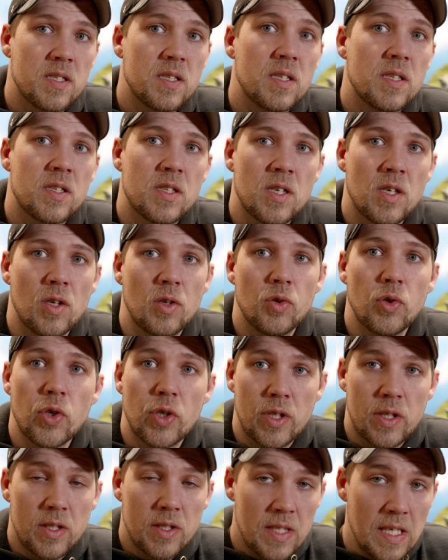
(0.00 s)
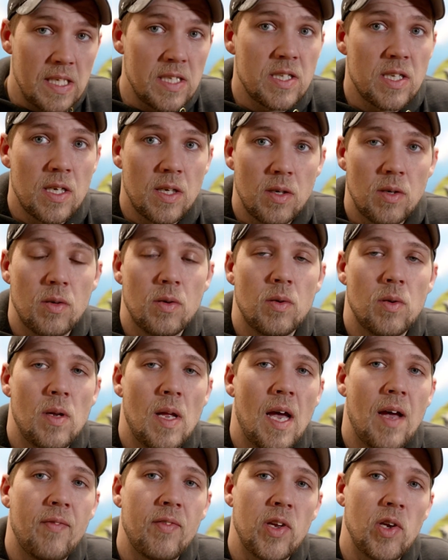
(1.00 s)
It's going to look decent
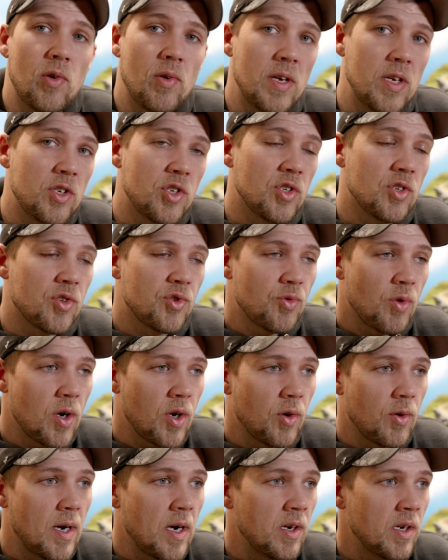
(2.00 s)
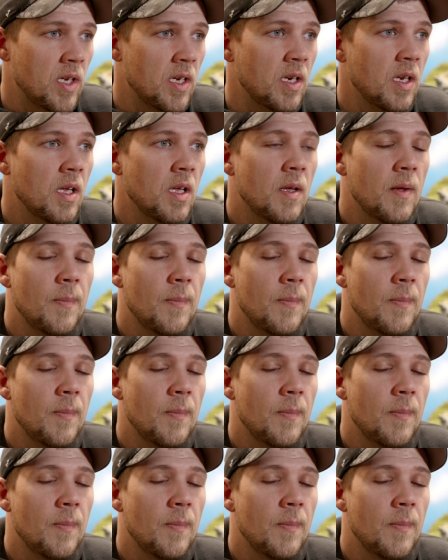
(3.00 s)
having your engines run around it.